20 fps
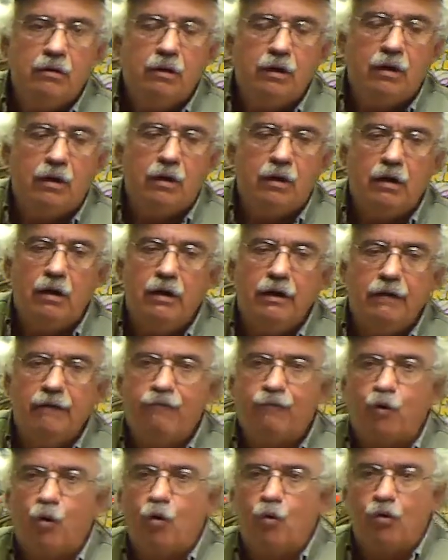
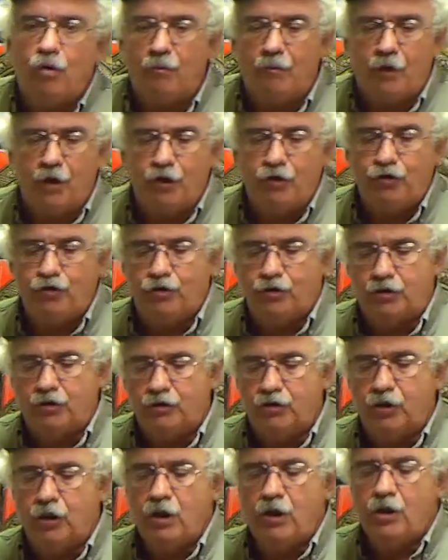
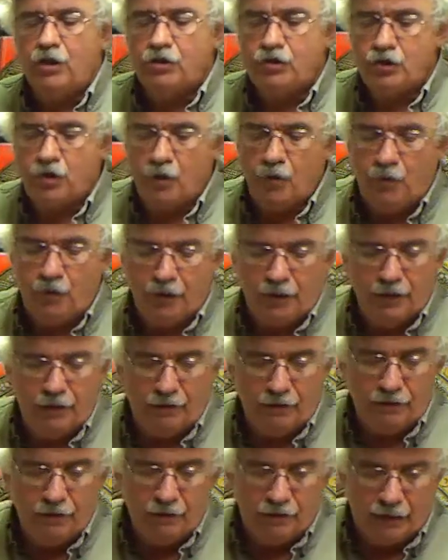infomercials so
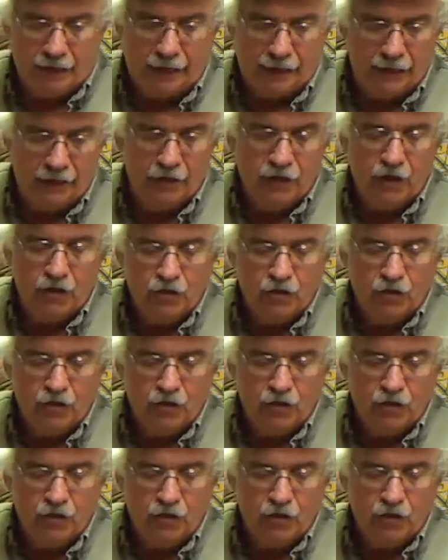that.